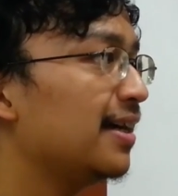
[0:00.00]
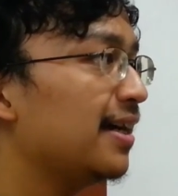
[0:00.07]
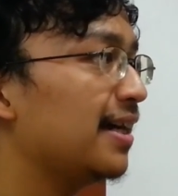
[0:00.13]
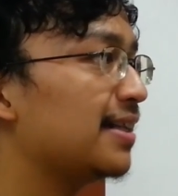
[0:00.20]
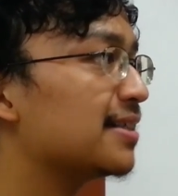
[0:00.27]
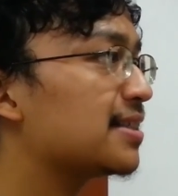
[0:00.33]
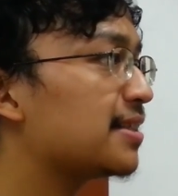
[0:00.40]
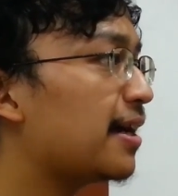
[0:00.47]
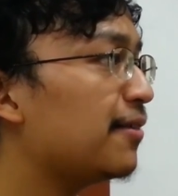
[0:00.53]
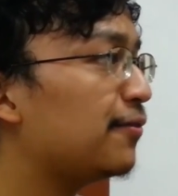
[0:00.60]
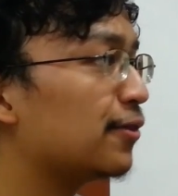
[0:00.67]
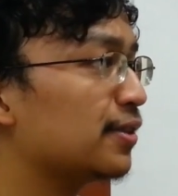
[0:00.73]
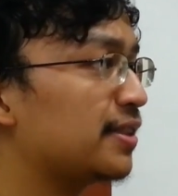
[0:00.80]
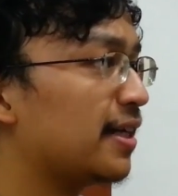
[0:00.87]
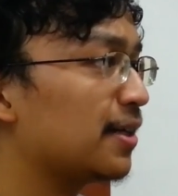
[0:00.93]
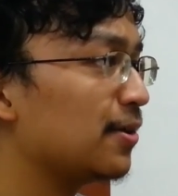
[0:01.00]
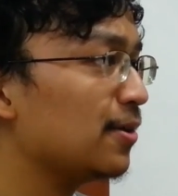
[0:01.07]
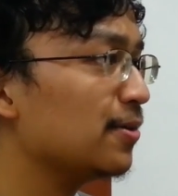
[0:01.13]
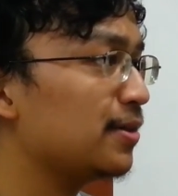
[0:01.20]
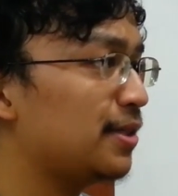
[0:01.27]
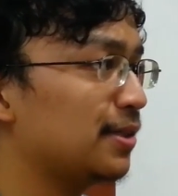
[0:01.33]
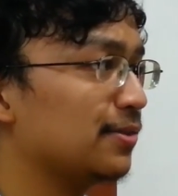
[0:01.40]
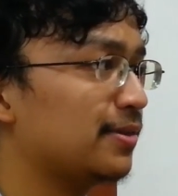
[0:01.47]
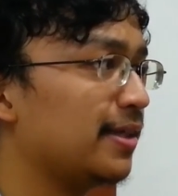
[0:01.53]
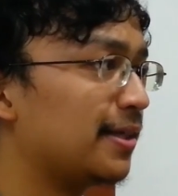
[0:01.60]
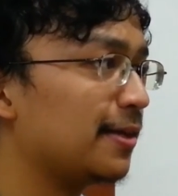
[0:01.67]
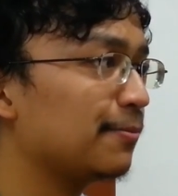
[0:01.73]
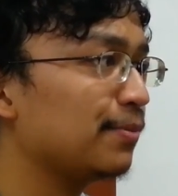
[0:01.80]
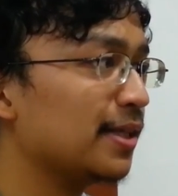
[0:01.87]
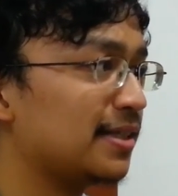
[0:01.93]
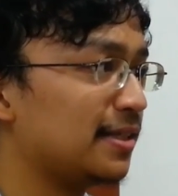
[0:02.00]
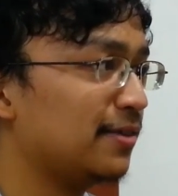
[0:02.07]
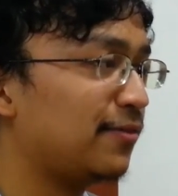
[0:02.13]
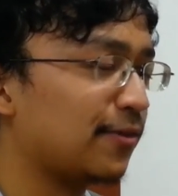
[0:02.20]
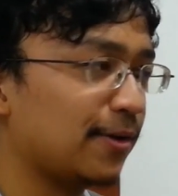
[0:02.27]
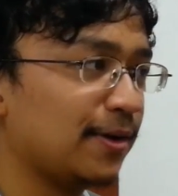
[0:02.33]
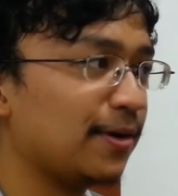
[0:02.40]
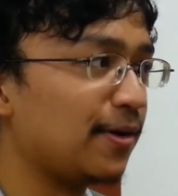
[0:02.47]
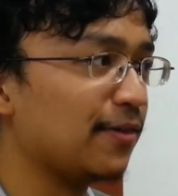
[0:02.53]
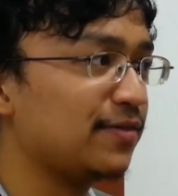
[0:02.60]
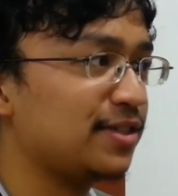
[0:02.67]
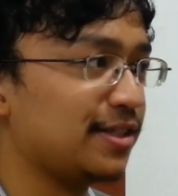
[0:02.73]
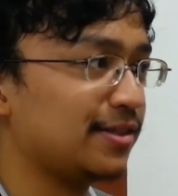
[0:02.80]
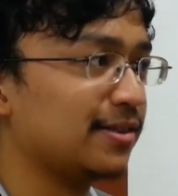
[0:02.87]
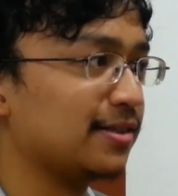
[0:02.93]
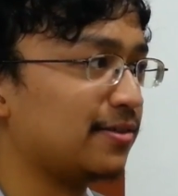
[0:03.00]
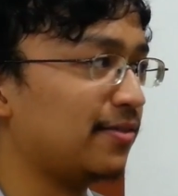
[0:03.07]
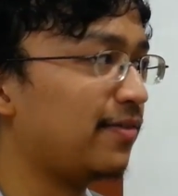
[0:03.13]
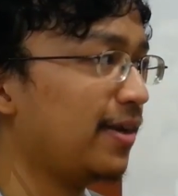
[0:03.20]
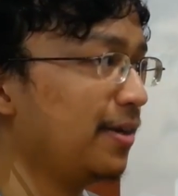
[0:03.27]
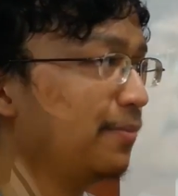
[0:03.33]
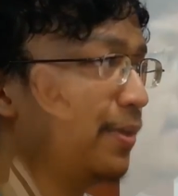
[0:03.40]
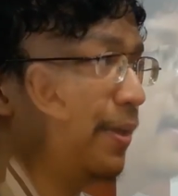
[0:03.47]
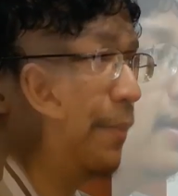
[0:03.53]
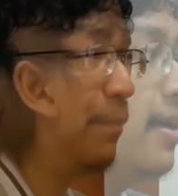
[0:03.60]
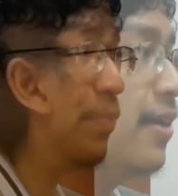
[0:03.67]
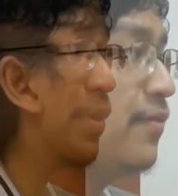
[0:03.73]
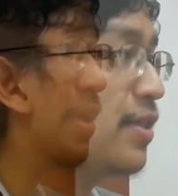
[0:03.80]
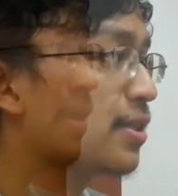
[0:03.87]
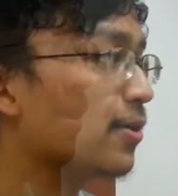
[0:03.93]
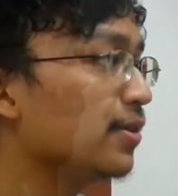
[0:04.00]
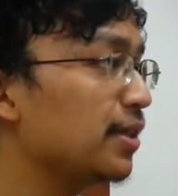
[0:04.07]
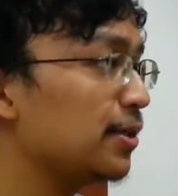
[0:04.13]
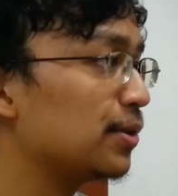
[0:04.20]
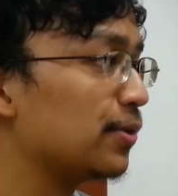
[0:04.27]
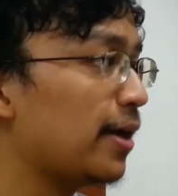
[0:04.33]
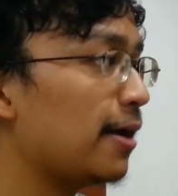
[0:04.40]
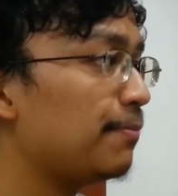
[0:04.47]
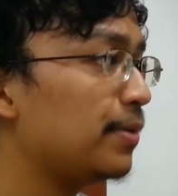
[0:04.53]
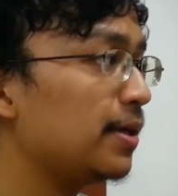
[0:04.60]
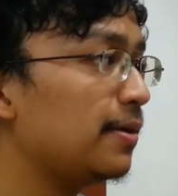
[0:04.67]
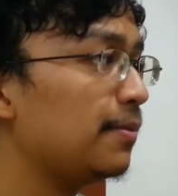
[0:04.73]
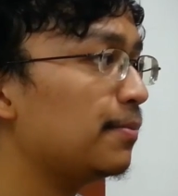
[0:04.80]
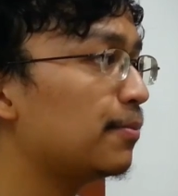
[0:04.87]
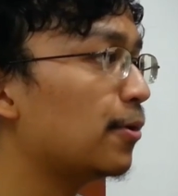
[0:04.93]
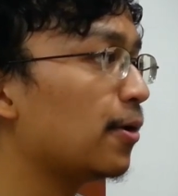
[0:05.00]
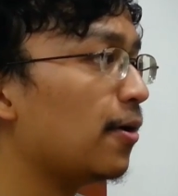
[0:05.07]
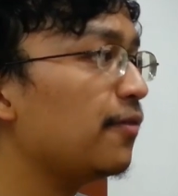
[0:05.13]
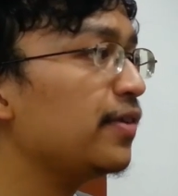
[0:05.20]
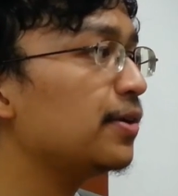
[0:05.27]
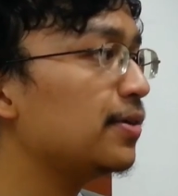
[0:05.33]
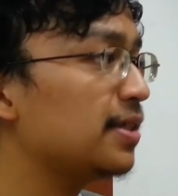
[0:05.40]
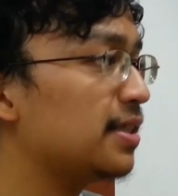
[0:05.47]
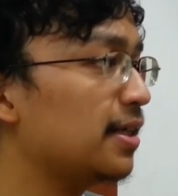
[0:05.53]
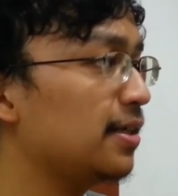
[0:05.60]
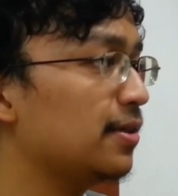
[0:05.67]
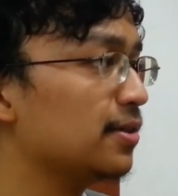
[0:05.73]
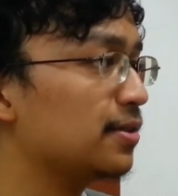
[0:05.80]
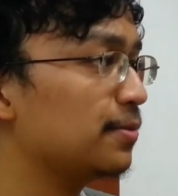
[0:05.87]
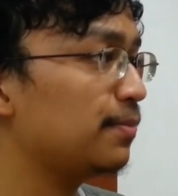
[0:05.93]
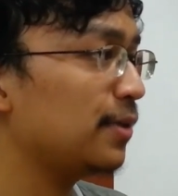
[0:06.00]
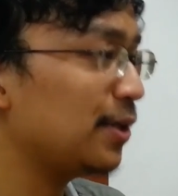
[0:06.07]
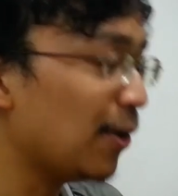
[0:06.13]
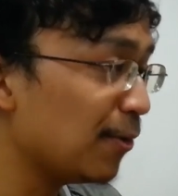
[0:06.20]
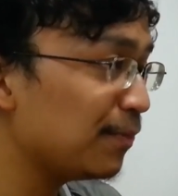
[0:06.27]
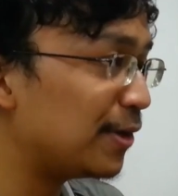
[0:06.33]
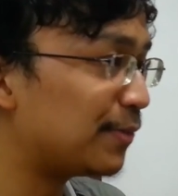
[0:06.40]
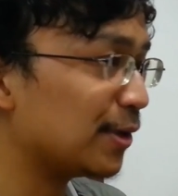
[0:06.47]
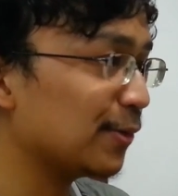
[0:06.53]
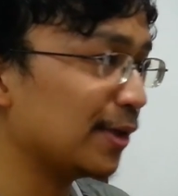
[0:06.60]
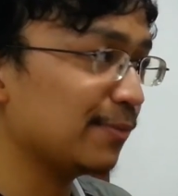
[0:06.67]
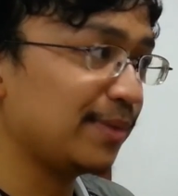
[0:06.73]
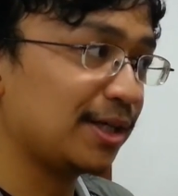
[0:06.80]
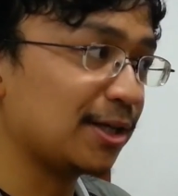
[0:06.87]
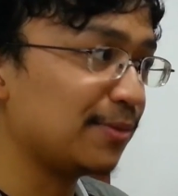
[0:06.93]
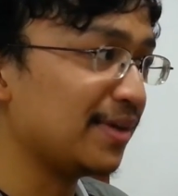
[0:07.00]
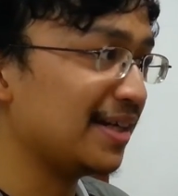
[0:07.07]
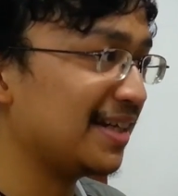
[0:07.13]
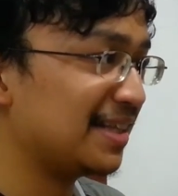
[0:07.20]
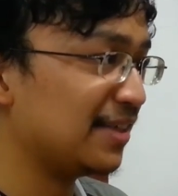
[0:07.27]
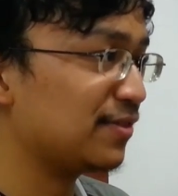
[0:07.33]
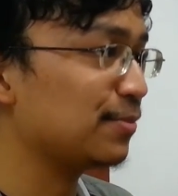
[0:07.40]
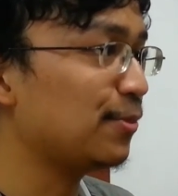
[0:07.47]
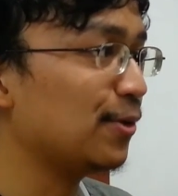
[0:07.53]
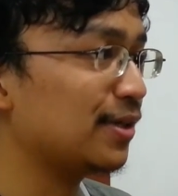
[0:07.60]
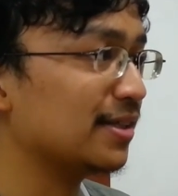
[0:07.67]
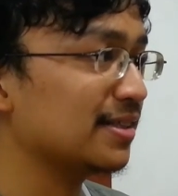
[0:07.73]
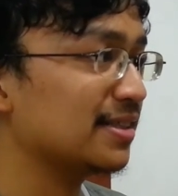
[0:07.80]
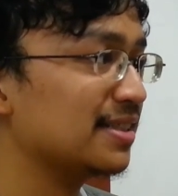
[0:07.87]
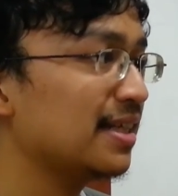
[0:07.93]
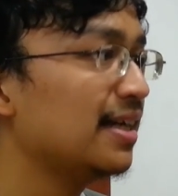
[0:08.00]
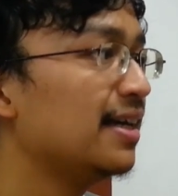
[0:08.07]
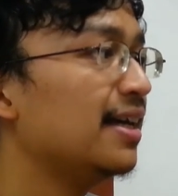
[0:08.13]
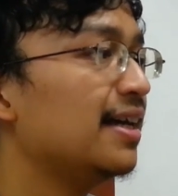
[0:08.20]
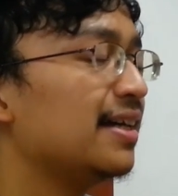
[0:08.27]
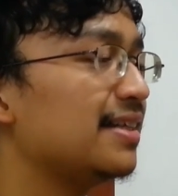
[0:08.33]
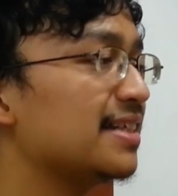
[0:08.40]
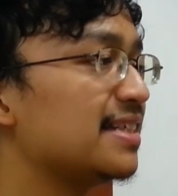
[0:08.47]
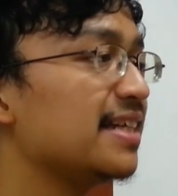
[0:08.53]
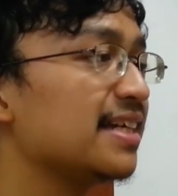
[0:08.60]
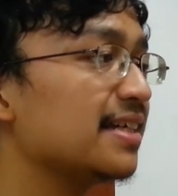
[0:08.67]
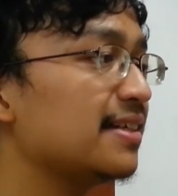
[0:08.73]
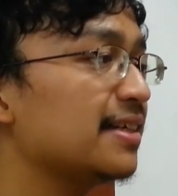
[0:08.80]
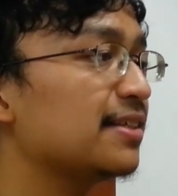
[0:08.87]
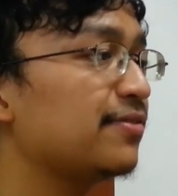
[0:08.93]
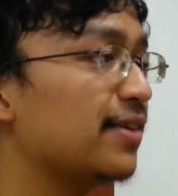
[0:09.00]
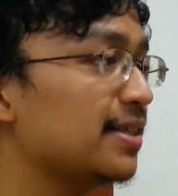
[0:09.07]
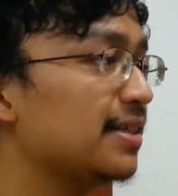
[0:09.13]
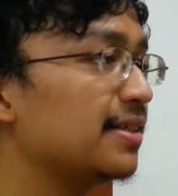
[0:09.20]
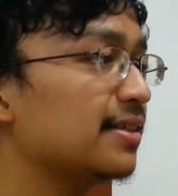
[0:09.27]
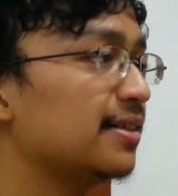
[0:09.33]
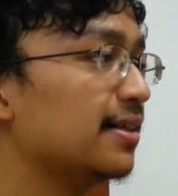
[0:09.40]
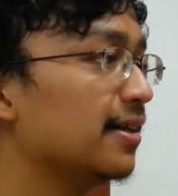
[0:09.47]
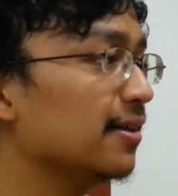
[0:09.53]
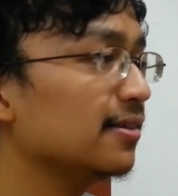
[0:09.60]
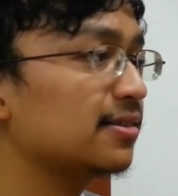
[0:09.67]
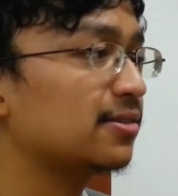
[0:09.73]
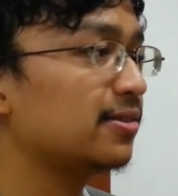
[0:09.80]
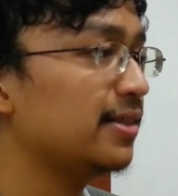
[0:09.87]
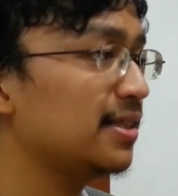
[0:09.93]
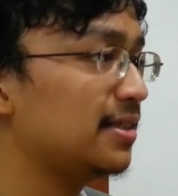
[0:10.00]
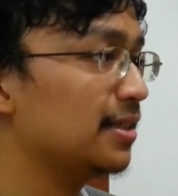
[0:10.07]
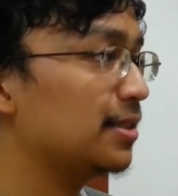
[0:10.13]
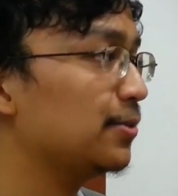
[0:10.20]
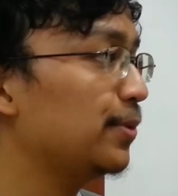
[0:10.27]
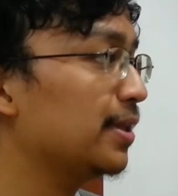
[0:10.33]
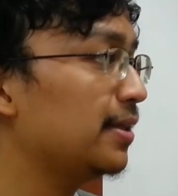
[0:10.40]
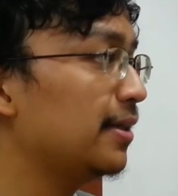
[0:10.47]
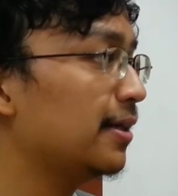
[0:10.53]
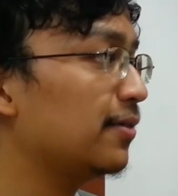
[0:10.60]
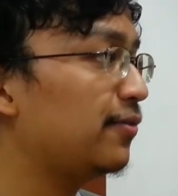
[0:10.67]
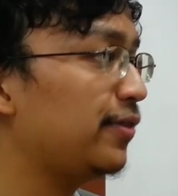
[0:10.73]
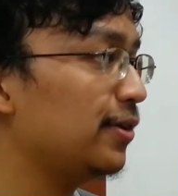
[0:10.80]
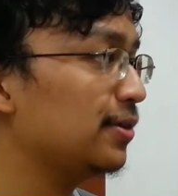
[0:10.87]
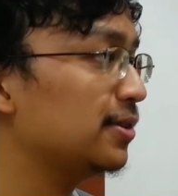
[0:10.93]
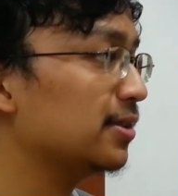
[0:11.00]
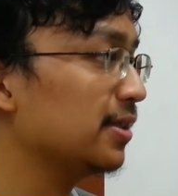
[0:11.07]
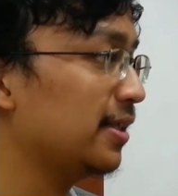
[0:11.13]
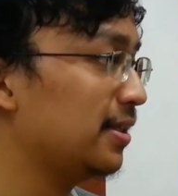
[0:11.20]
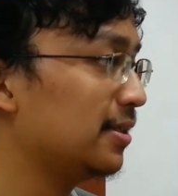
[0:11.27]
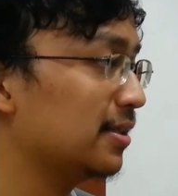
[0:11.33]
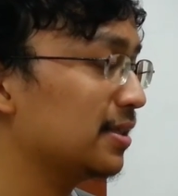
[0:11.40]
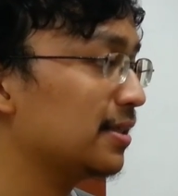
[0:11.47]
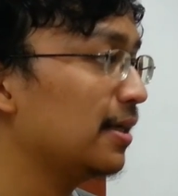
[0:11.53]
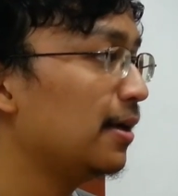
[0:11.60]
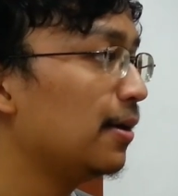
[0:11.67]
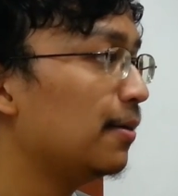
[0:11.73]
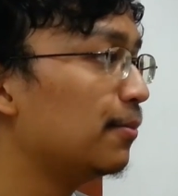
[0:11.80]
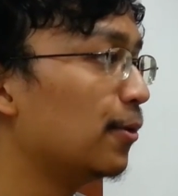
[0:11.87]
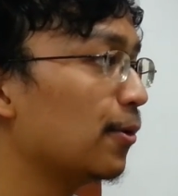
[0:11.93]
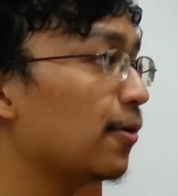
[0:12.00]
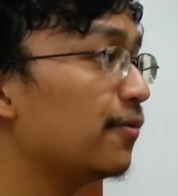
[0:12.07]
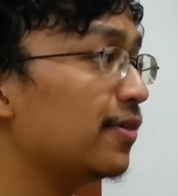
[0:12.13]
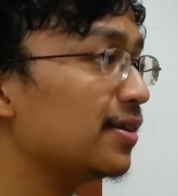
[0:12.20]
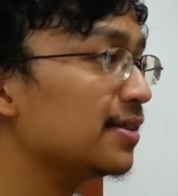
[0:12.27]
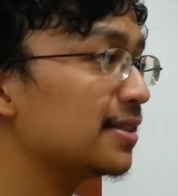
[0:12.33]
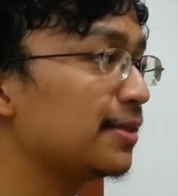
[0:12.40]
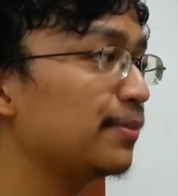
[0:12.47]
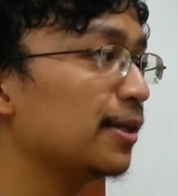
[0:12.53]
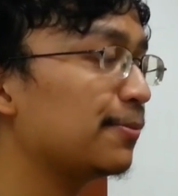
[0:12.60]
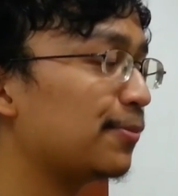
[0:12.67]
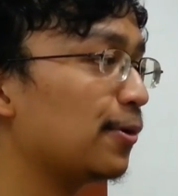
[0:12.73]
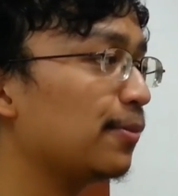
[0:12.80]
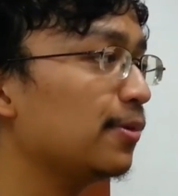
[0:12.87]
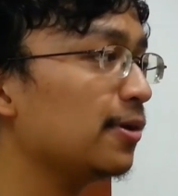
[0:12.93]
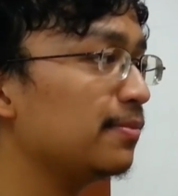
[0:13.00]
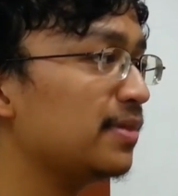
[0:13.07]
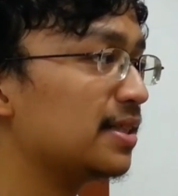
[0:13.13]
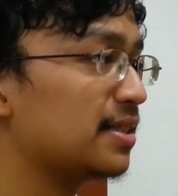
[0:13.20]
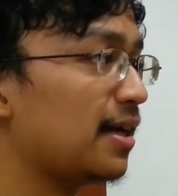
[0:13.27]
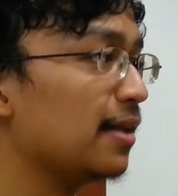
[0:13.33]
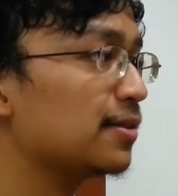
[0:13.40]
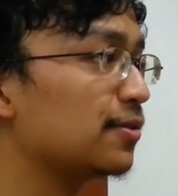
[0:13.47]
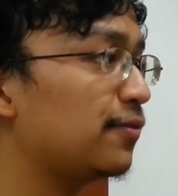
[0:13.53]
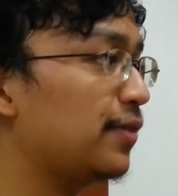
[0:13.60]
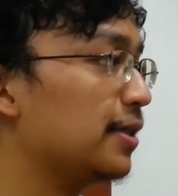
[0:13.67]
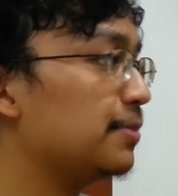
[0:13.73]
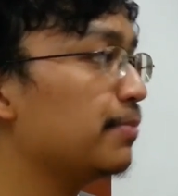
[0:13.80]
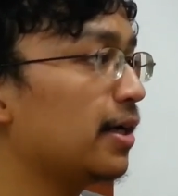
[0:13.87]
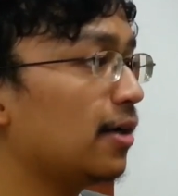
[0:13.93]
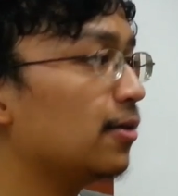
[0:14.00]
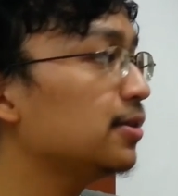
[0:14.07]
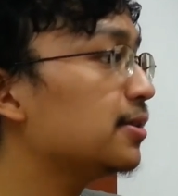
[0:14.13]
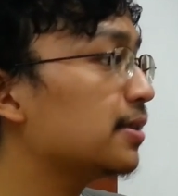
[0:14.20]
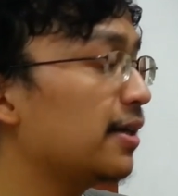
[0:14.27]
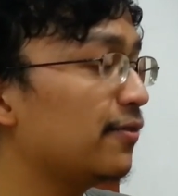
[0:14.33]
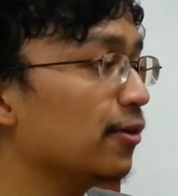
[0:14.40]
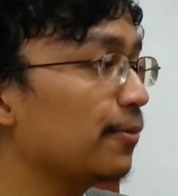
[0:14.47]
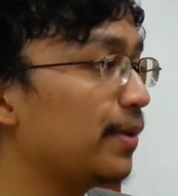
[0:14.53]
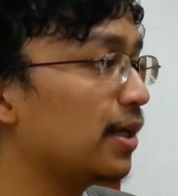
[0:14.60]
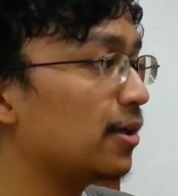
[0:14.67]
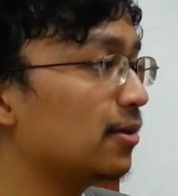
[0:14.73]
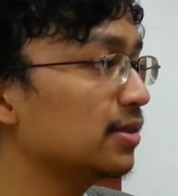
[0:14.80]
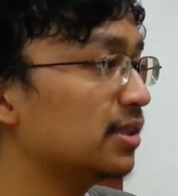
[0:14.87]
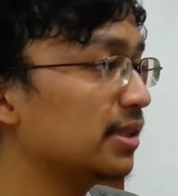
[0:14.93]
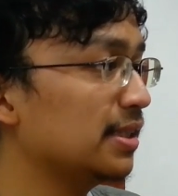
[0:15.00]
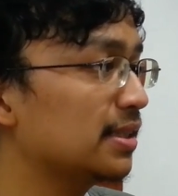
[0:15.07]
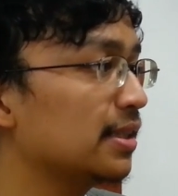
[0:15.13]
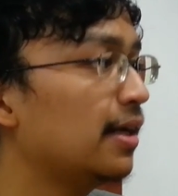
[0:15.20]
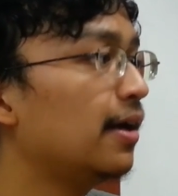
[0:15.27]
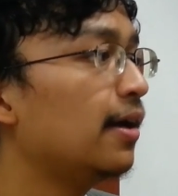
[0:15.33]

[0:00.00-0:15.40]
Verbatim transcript: It is time for technology to taking place in the front row of cigarette refinement. If this continues to happen, more of Indonesia's young people will become addictive smokers. This nation is facing a health crisis with their future leaders. Moreover, similar problem is also faced by other developing countries.